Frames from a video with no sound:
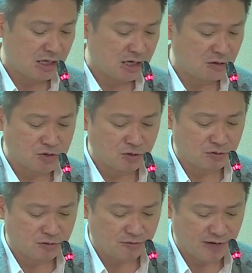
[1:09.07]
I
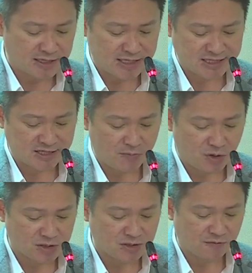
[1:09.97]
also recognize the
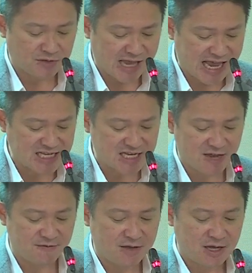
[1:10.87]
importance of the
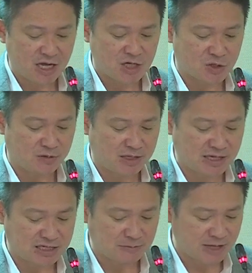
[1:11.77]
SAF, ensuring
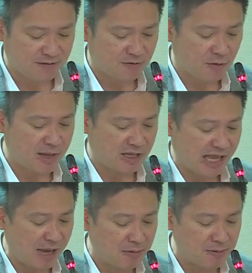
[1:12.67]
that its platform and
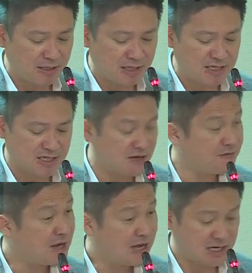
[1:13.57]
capabilities
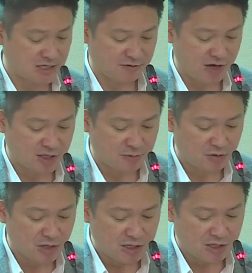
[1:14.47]
serve as a
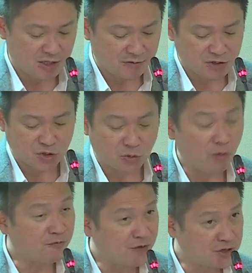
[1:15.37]
credible deterrent to
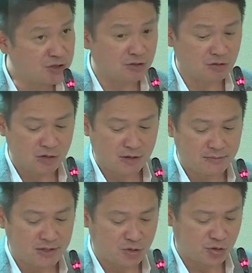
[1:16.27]
conventional
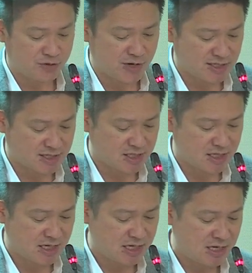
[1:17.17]
military threats.
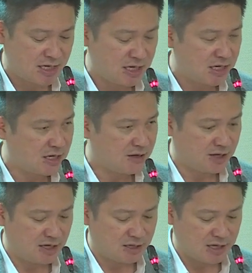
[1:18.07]

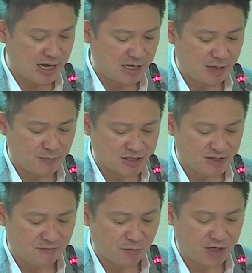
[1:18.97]
Indeed, any
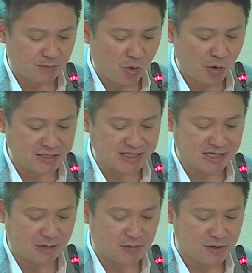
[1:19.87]
perceived weak points
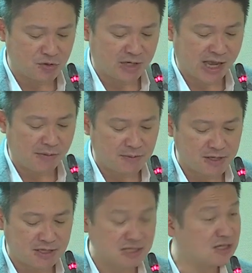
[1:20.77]
in our military
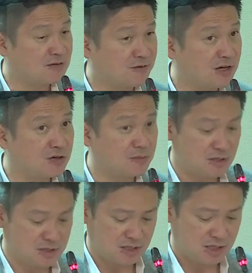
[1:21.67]
capabilities is a
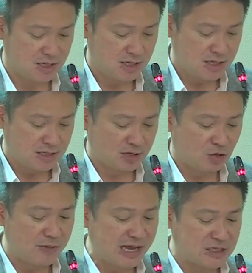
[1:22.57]
vulnerability that
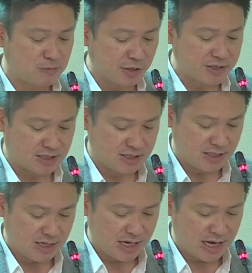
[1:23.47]
could be exploited,
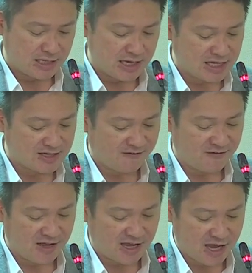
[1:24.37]
and the
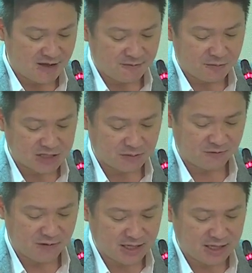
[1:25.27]
SAF must
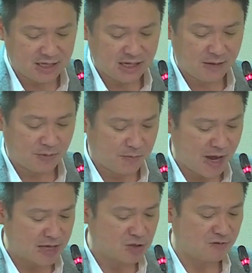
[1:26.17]
be ready and
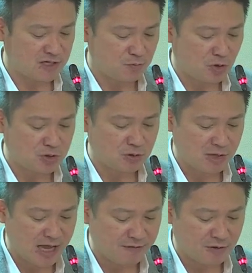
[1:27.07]
prepared to respond to
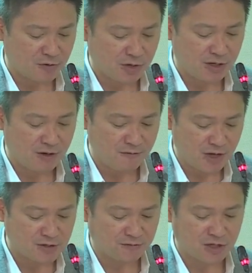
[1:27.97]
the ever-growing
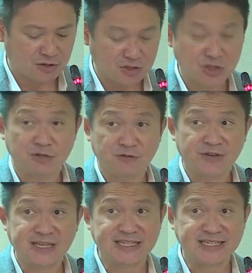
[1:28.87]
range of challenges to
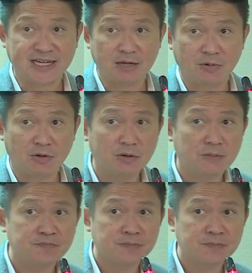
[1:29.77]
defend Singapore.